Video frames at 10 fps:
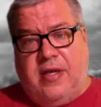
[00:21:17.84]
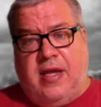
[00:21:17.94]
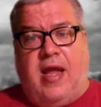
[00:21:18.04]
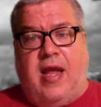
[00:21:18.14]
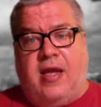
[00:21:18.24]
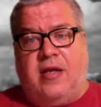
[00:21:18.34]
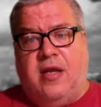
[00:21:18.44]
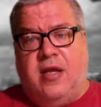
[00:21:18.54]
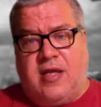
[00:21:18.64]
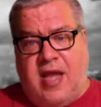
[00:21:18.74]
and
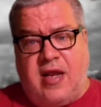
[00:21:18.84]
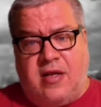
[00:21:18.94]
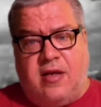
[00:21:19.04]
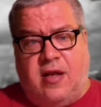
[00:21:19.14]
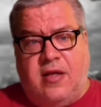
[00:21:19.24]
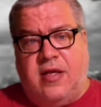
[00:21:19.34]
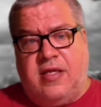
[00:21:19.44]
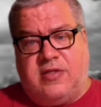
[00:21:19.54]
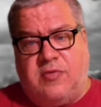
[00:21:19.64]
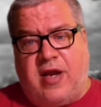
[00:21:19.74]
Canada
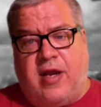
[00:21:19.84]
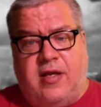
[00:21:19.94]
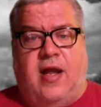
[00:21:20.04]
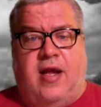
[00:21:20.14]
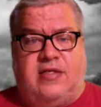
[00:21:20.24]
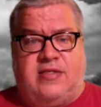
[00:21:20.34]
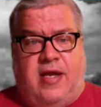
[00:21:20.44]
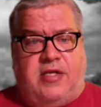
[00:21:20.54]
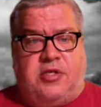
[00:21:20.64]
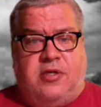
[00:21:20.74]
is a recognized
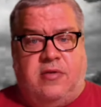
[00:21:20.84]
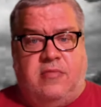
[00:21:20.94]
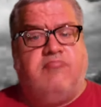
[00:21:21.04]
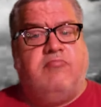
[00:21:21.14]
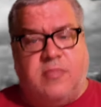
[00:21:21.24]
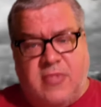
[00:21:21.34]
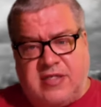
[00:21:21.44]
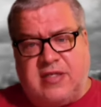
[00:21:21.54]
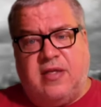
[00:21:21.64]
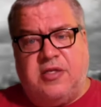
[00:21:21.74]
nation. It's
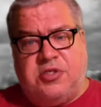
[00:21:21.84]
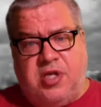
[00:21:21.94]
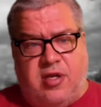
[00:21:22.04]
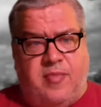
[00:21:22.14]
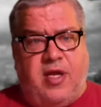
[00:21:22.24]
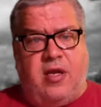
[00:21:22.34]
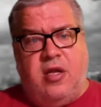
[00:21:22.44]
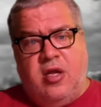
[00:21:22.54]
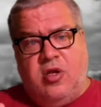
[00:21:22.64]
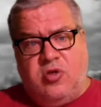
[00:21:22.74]
a legitimate
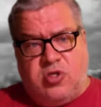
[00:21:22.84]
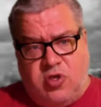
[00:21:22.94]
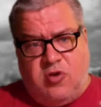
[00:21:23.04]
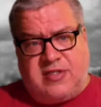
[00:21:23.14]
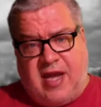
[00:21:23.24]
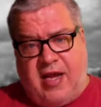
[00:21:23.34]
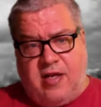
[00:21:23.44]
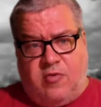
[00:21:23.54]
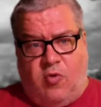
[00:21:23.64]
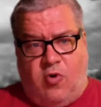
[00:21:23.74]

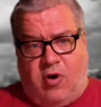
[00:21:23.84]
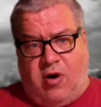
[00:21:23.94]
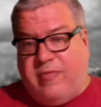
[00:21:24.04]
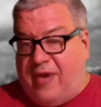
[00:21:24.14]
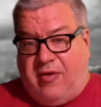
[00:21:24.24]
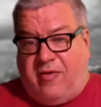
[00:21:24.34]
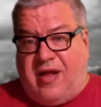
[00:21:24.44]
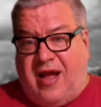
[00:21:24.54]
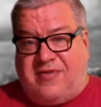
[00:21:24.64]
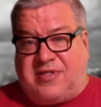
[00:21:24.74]
two-sided war. Now,
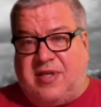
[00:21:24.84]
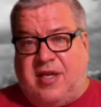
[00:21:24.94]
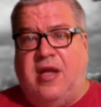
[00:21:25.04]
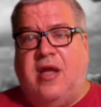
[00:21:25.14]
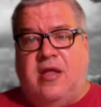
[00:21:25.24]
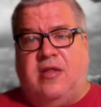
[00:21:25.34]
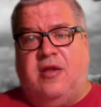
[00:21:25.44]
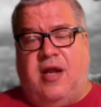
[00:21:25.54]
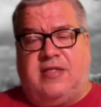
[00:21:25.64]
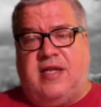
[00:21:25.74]
obviously, the
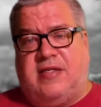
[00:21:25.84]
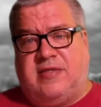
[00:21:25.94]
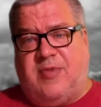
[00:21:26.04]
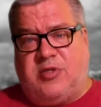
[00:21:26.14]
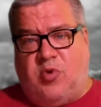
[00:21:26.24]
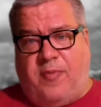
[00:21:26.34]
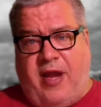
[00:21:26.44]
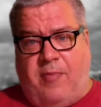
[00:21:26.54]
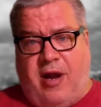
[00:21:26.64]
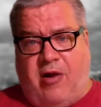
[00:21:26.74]
United States is much more
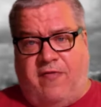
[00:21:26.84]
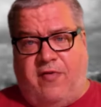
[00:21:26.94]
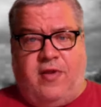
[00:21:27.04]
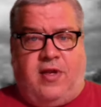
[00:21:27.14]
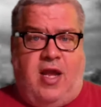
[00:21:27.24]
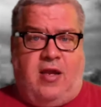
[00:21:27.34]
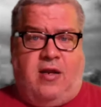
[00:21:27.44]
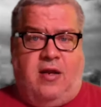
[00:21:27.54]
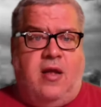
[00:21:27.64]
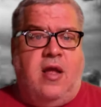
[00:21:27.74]
powerful than
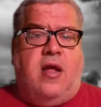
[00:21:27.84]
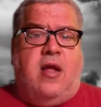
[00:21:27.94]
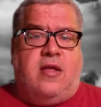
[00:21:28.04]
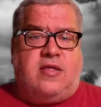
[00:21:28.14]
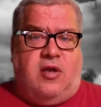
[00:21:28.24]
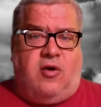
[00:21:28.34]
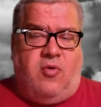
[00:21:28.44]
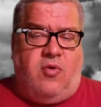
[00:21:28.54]
Canada, so